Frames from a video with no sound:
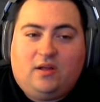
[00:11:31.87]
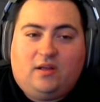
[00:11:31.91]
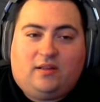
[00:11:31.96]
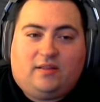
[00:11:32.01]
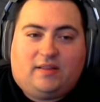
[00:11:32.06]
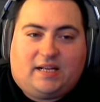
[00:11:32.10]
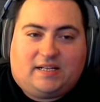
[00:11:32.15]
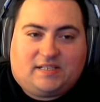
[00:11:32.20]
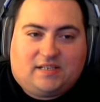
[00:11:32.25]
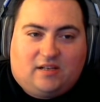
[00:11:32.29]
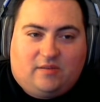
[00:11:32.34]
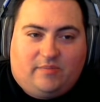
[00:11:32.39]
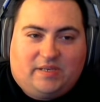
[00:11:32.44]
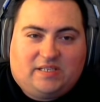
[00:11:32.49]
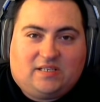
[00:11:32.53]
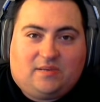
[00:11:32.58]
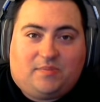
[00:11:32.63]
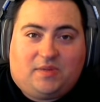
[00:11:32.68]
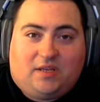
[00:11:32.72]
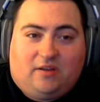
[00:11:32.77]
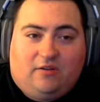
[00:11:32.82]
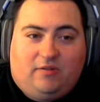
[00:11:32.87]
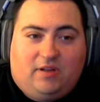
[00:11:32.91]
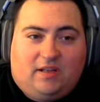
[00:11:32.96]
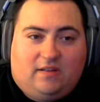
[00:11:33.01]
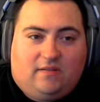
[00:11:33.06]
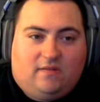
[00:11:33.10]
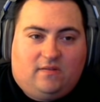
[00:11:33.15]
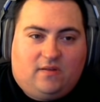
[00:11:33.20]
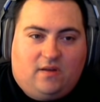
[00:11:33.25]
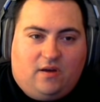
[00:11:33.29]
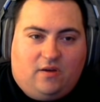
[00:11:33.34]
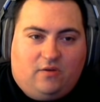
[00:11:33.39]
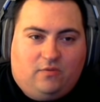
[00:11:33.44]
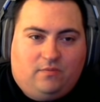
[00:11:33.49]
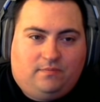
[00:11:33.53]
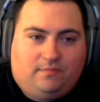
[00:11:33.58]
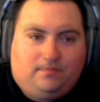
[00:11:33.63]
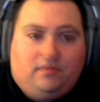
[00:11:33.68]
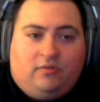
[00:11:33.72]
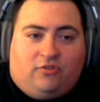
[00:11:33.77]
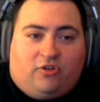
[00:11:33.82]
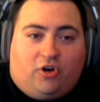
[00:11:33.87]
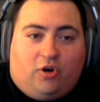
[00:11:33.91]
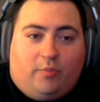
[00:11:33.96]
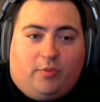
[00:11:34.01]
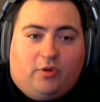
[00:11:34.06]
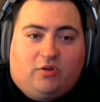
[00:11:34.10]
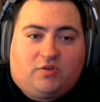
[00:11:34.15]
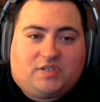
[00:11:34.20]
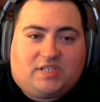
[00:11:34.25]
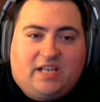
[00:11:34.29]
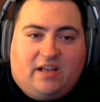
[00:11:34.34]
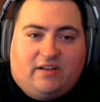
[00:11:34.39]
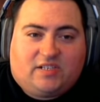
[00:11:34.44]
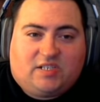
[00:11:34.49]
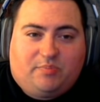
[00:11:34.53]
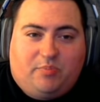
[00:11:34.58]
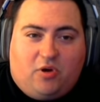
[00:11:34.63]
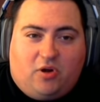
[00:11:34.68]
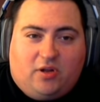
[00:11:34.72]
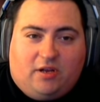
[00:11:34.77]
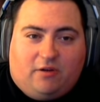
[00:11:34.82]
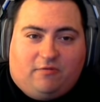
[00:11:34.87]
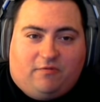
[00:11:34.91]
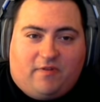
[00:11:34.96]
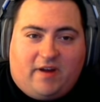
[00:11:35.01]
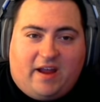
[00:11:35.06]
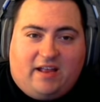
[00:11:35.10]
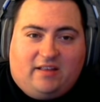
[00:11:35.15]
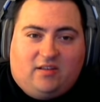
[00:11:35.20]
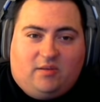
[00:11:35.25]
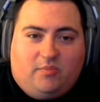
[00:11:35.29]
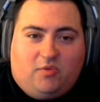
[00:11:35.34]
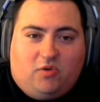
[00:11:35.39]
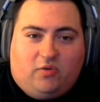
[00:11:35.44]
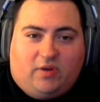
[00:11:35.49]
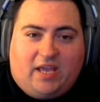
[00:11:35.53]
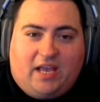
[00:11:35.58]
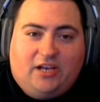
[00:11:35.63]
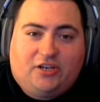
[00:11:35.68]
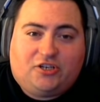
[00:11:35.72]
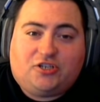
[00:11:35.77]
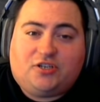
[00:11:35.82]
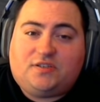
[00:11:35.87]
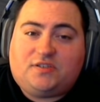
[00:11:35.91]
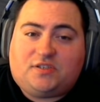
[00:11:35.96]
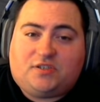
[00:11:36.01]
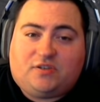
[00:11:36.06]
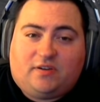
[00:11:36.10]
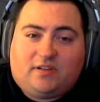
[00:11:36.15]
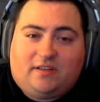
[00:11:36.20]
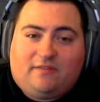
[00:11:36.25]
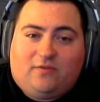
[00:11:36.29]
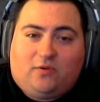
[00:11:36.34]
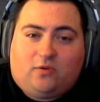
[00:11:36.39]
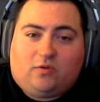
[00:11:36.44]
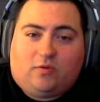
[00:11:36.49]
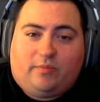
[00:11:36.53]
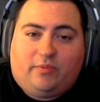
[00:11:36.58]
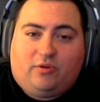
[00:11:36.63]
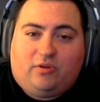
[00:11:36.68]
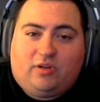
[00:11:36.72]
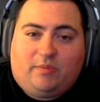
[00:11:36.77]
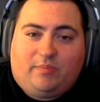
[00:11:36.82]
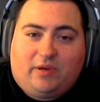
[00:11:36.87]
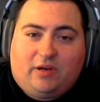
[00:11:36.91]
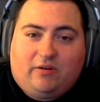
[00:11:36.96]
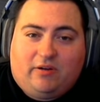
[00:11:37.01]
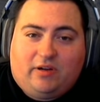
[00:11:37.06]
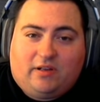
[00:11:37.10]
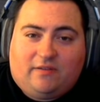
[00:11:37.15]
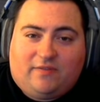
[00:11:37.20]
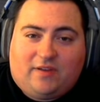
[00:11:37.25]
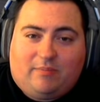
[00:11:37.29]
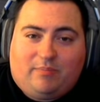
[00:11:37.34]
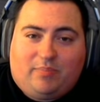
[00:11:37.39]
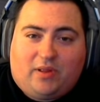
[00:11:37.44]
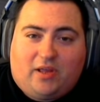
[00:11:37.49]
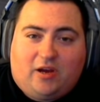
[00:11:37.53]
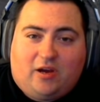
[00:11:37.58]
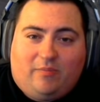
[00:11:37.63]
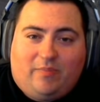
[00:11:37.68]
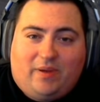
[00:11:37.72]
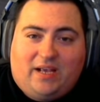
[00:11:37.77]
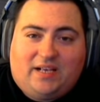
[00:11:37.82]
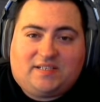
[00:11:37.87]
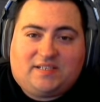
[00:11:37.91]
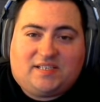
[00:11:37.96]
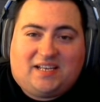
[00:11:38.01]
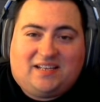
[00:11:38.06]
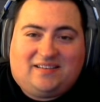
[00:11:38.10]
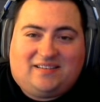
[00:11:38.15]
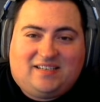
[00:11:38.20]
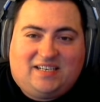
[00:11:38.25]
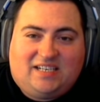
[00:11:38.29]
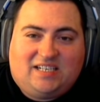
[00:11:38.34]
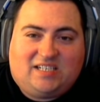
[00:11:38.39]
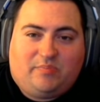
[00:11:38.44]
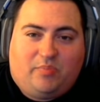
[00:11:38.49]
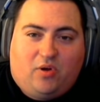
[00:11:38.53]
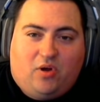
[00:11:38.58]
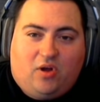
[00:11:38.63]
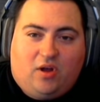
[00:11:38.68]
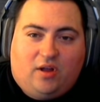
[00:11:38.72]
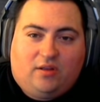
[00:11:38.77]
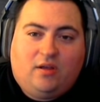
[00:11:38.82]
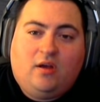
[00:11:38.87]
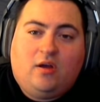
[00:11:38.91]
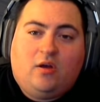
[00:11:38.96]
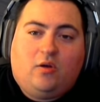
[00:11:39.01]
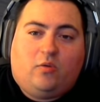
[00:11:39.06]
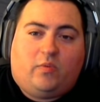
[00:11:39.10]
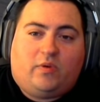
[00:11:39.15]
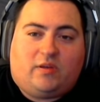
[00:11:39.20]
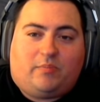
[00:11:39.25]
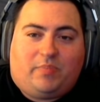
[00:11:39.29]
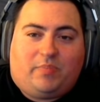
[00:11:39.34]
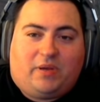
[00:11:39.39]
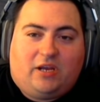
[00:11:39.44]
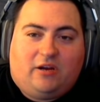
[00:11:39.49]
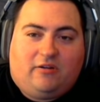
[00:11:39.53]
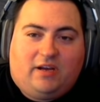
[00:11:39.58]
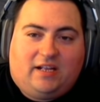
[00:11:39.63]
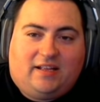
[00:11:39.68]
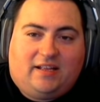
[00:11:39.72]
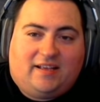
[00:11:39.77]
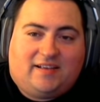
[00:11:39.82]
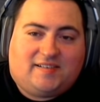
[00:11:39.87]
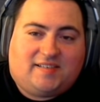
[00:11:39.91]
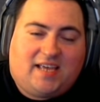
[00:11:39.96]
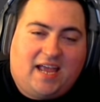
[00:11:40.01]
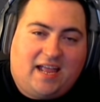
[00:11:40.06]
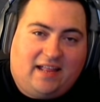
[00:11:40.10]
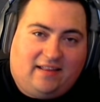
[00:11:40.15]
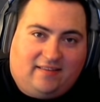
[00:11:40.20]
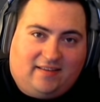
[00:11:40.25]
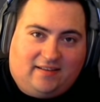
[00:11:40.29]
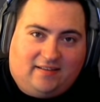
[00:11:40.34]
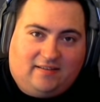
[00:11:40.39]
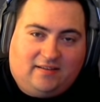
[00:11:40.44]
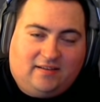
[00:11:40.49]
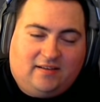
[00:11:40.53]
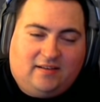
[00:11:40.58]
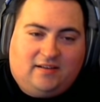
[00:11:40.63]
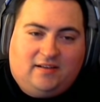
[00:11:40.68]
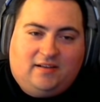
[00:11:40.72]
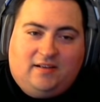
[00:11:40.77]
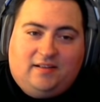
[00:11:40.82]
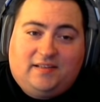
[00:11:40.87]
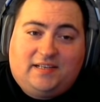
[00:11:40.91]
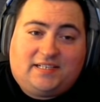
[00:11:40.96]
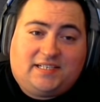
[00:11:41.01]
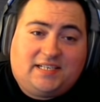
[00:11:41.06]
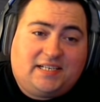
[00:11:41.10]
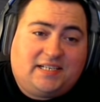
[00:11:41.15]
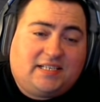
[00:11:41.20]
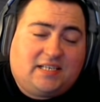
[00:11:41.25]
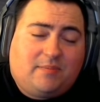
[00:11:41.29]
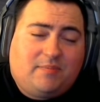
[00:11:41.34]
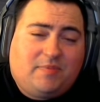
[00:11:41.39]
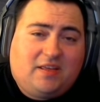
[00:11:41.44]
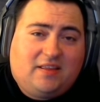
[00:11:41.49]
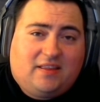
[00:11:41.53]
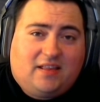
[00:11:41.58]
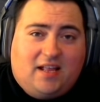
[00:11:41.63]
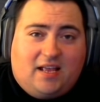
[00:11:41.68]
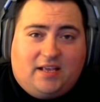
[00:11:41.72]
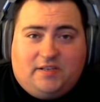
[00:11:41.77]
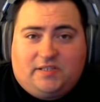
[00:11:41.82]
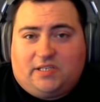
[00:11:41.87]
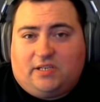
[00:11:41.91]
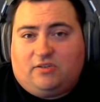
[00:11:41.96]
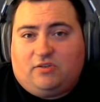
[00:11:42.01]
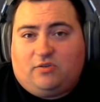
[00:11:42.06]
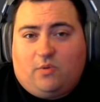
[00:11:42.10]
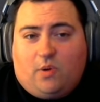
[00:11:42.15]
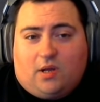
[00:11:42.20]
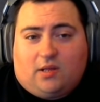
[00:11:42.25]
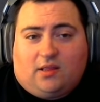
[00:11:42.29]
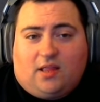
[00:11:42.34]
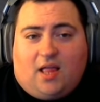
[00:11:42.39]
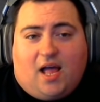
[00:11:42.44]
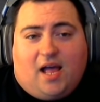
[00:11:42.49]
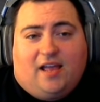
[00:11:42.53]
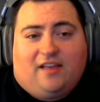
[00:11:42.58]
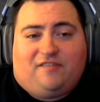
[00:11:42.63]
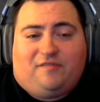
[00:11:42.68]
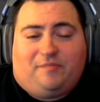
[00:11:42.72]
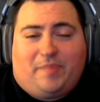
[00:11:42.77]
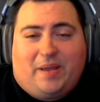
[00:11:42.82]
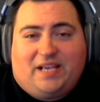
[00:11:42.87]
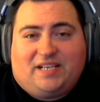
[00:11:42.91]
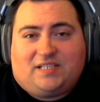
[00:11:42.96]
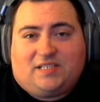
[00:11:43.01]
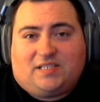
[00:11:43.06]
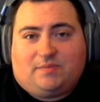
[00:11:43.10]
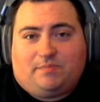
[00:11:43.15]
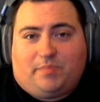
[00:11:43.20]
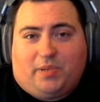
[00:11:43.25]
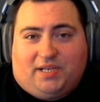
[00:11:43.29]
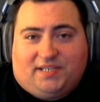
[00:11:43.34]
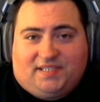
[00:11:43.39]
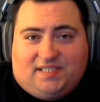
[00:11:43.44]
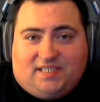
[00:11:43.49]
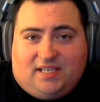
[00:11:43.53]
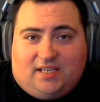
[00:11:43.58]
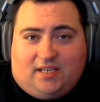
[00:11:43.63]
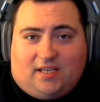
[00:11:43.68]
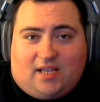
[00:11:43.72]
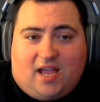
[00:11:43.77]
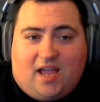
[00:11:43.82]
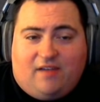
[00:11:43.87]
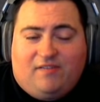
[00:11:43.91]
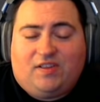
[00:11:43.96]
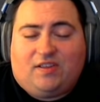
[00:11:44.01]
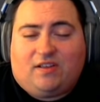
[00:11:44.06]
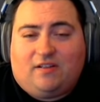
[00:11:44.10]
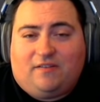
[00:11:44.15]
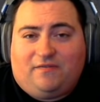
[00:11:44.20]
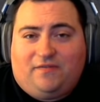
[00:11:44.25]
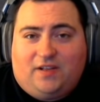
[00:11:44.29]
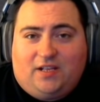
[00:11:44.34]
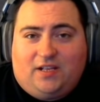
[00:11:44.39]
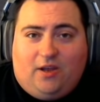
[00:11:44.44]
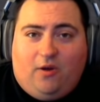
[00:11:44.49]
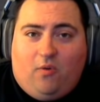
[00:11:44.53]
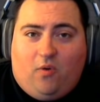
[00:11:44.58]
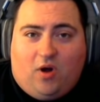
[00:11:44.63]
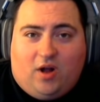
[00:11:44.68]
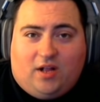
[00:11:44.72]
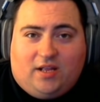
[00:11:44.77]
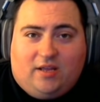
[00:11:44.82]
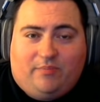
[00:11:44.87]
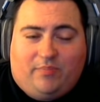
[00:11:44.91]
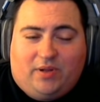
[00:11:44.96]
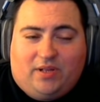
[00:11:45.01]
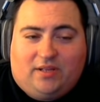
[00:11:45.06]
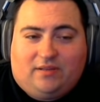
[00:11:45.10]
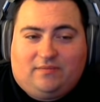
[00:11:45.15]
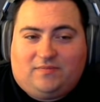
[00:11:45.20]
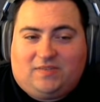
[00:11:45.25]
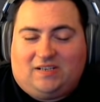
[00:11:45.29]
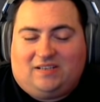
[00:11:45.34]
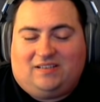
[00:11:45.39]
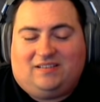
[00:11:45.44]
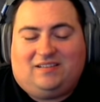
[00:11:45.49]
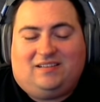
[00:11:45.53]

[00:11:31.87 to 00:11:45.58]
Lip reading: that's going to be something you need to know. Terminals now spawn at random locations during the vulnerability period of a player base and despawn when the period has ended. This is something that I used to do on live, base busting. I haven't done a video on it, but